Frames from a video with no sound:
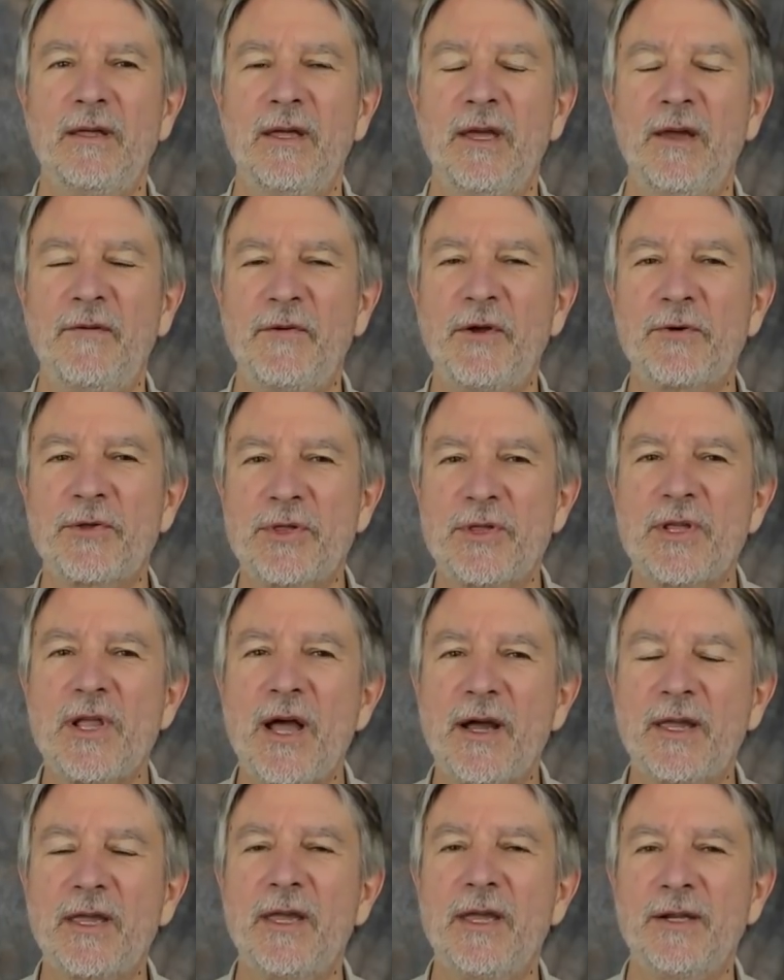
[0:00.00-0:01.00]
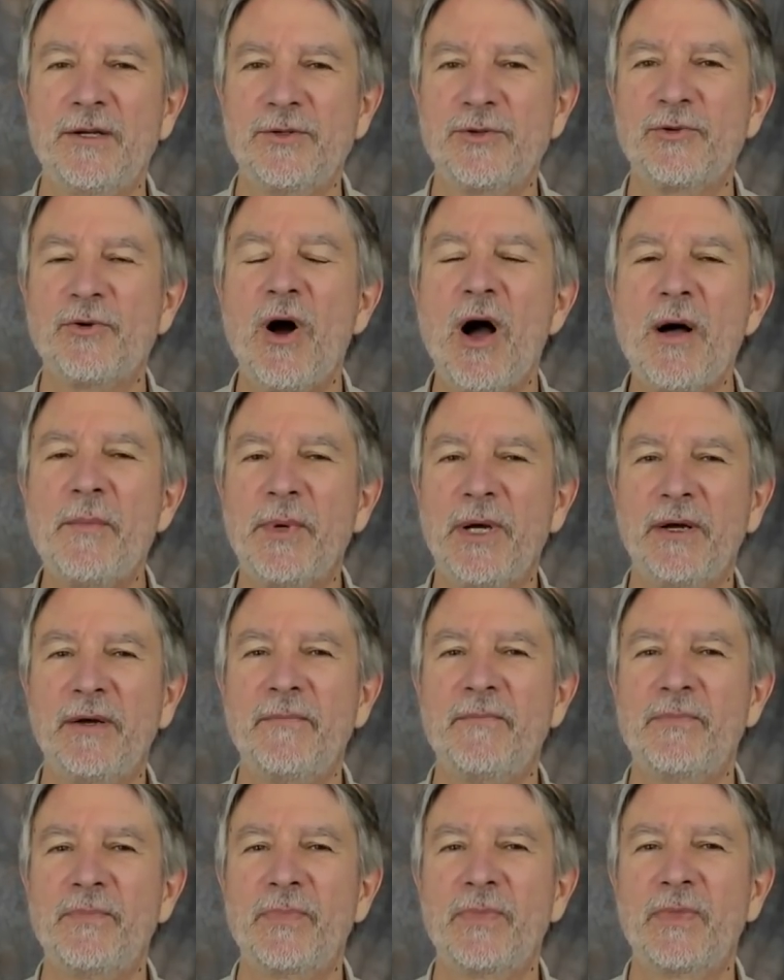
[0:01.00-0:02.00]
if you're stuck in drama.
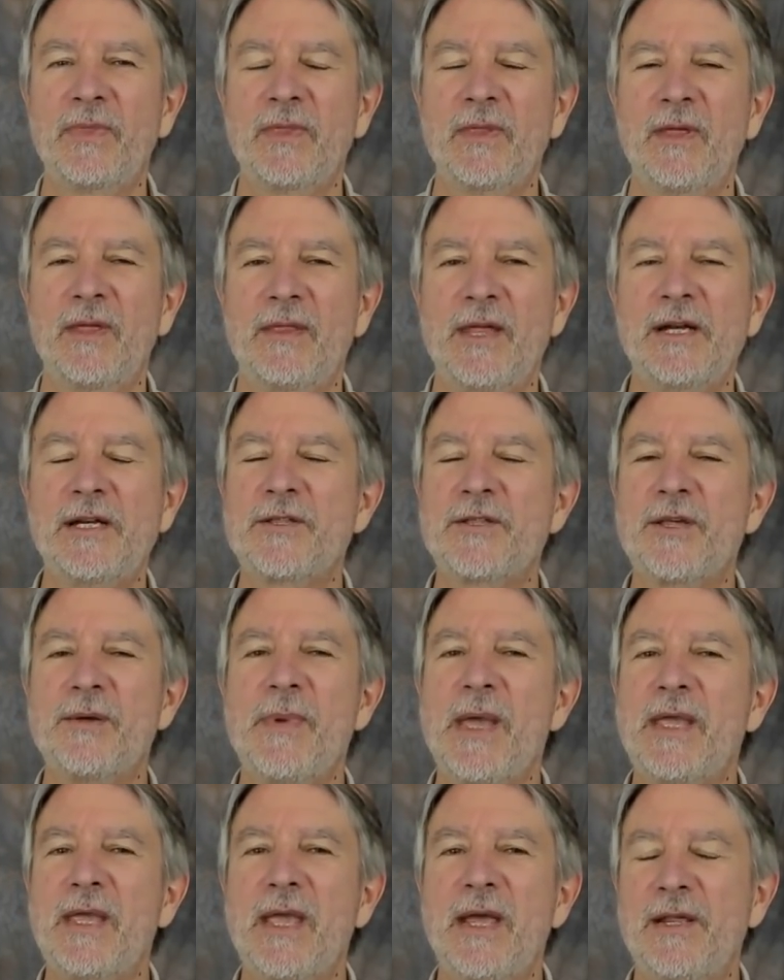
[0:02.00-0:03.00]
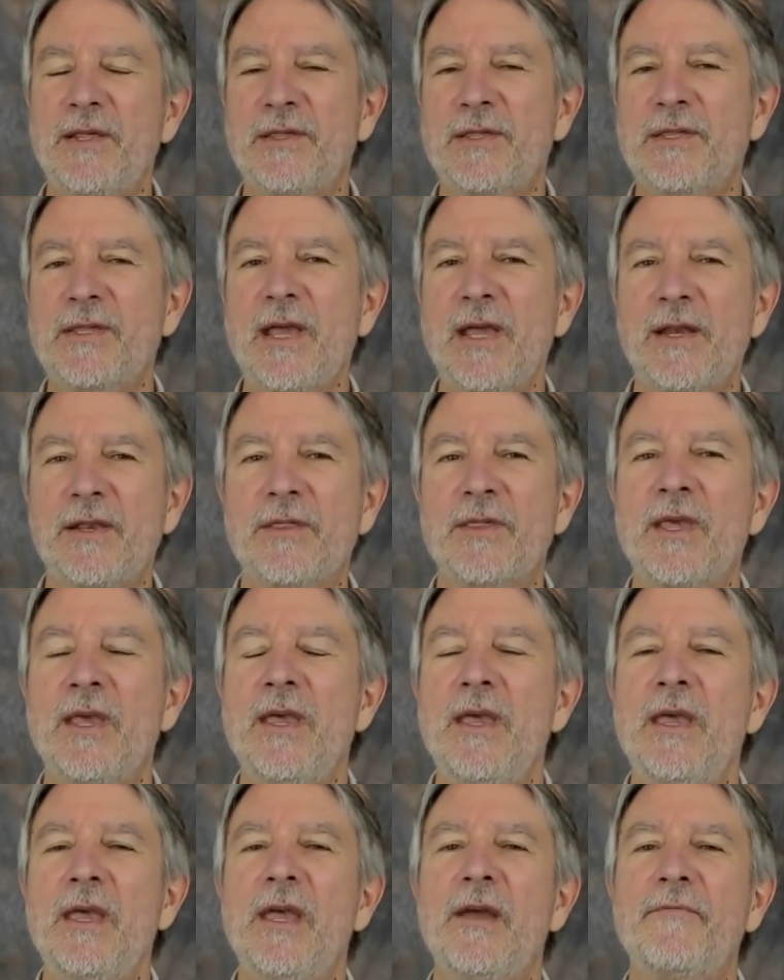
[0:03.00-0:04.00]
That doesn't make any sense
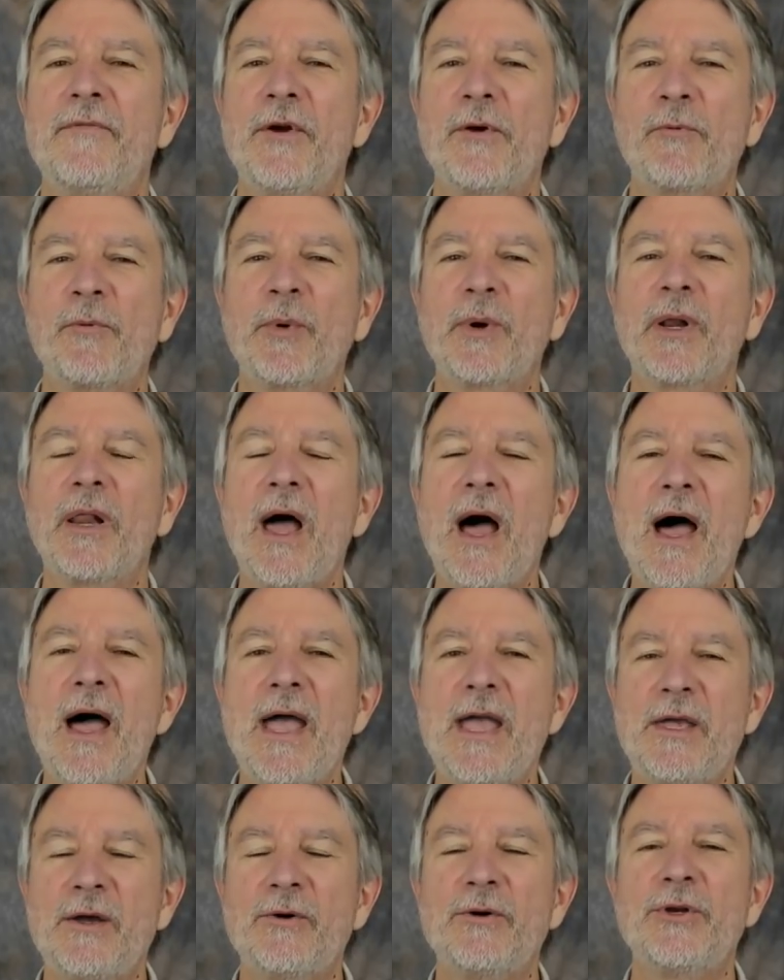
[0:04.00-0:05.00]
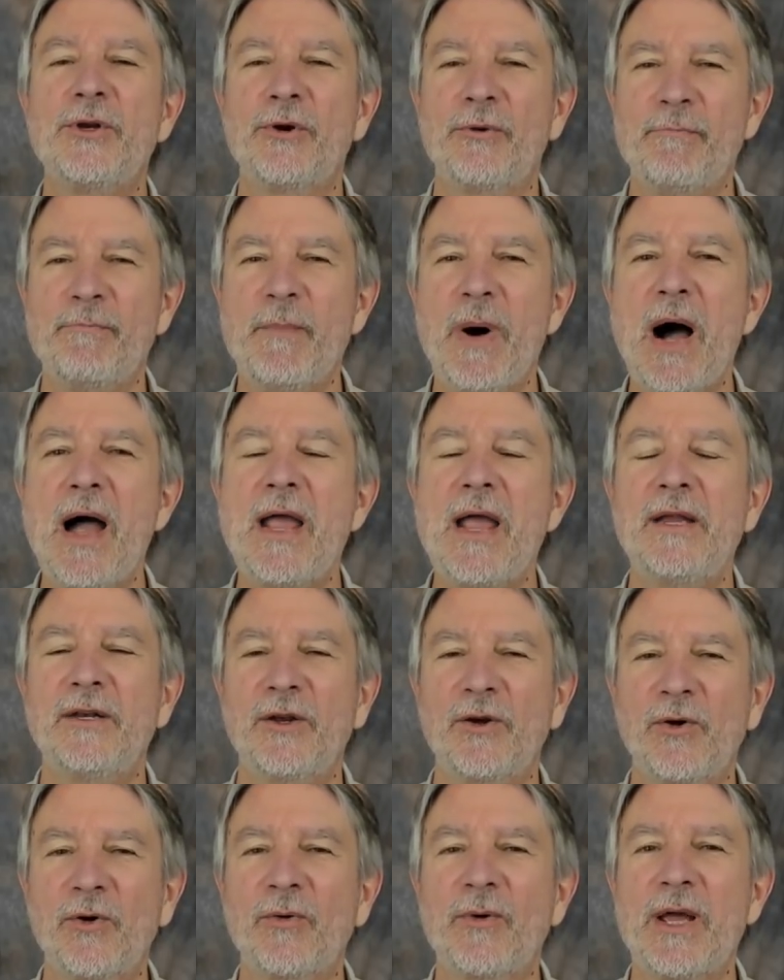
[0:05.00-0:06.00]
if you're relying on your mind
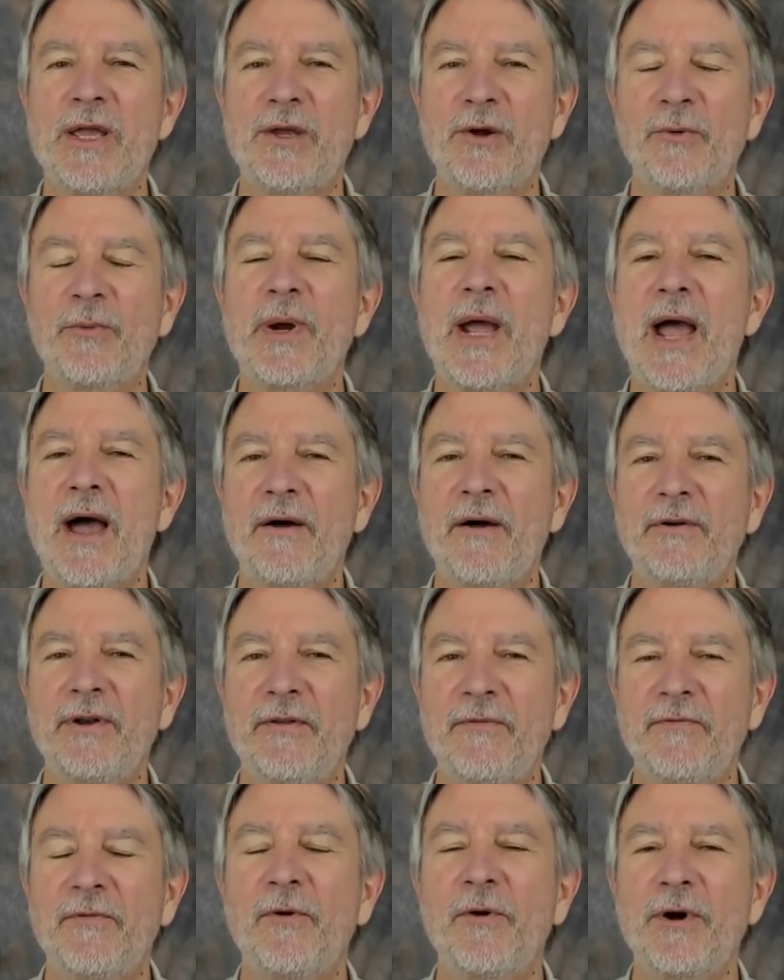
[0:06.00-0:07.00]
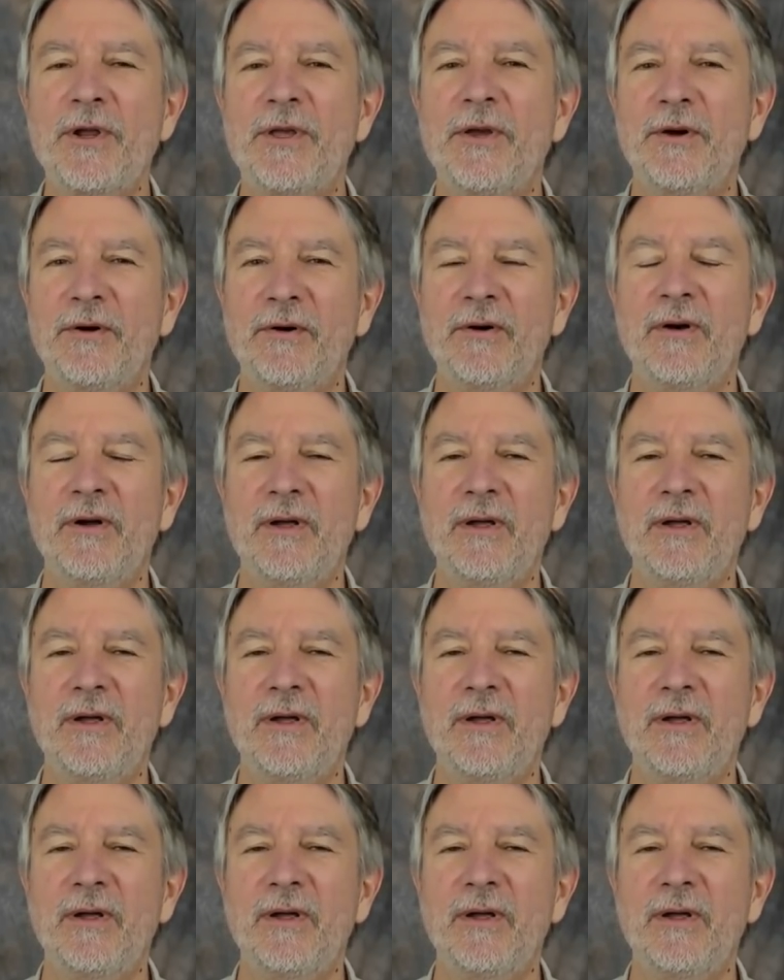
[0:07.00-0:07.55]
to create your reality for you.